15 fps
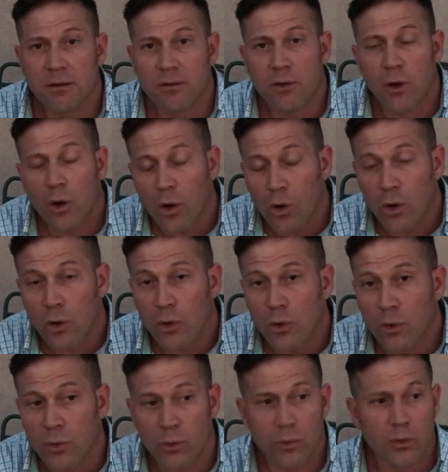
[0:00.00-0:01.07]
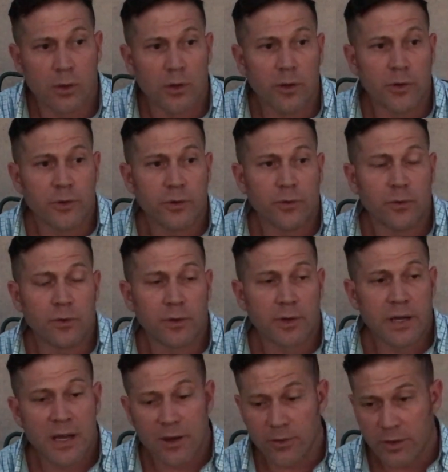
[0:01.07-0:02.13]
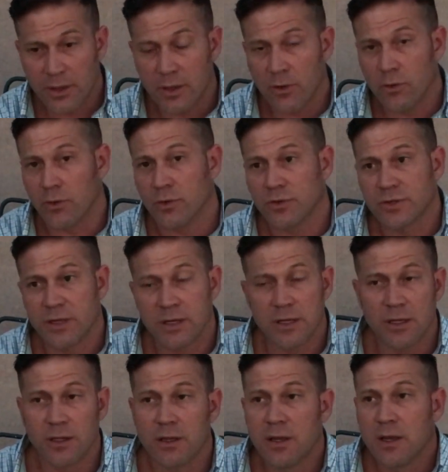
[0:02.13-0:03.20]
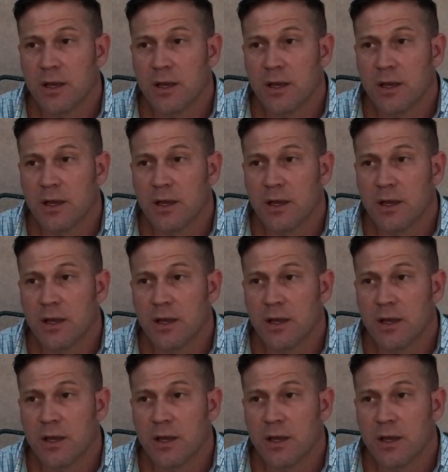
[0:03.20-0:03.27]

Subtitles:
hall or your county or your city.